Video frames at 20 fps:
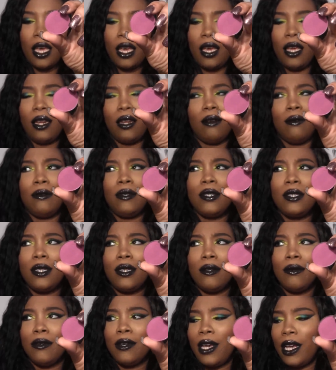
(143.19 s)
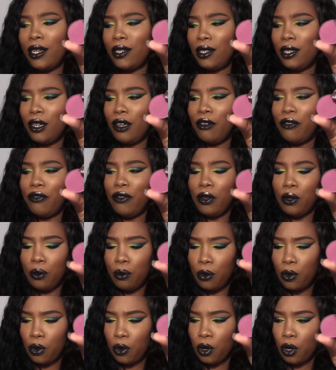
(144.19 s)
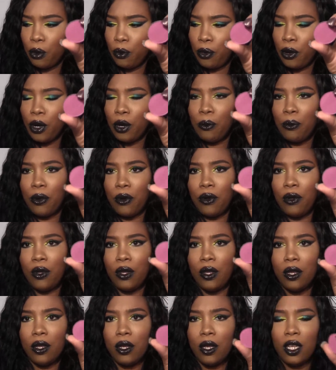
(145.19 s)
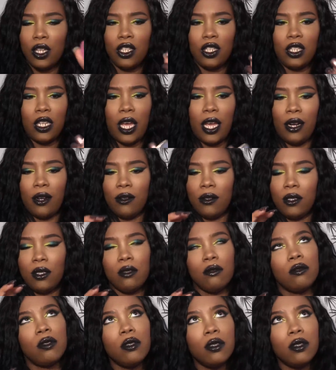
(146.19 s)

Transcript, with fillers: And I want to say there were actually a few more purple shadows,